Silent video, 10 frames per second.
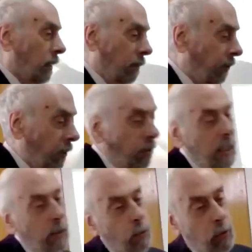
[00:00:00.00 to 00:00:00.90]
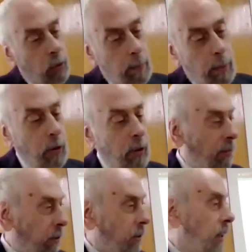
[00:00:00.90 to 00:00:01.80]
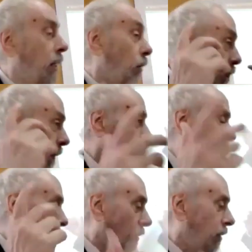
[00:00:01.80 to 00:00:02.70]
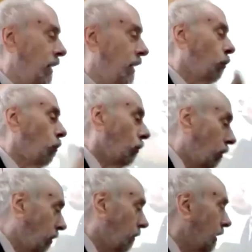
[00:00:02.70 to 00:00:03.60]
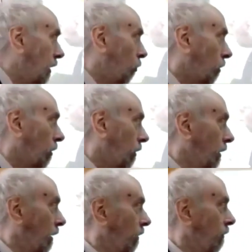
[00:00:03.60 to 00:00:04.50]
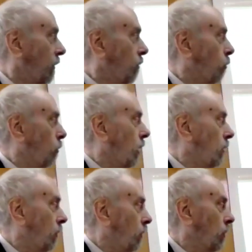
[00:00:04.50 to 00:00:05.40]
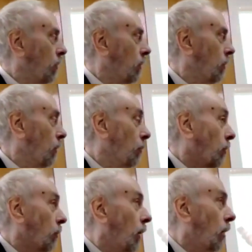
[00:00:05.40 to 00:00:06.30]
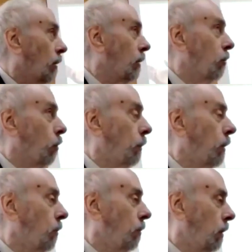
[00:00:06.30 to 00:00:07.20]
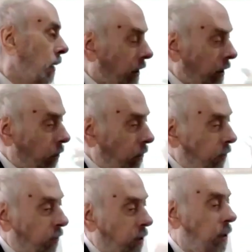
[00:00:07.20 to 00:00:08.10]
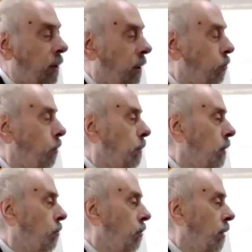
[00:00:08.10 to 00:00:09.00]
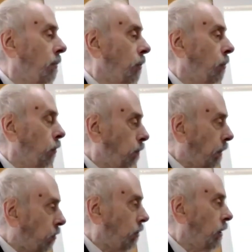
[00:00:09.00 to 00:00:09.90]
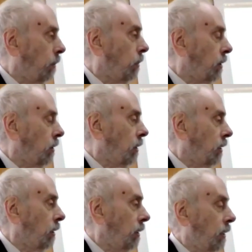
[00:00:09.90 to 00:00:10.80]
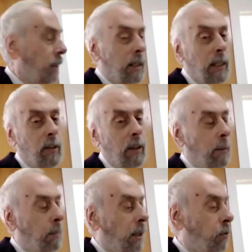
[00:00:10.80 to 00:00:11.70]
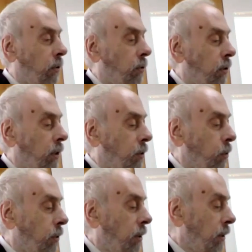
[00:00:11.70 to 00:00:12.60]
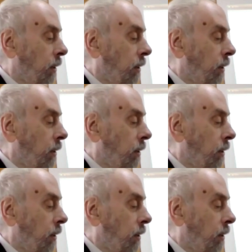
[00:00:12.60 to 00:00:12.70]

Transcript: from the nature to the body, from the especially from the nature to the. That's the one this is linguistic anthropological view, especially elaborated in Italy by Giorgio Cardona,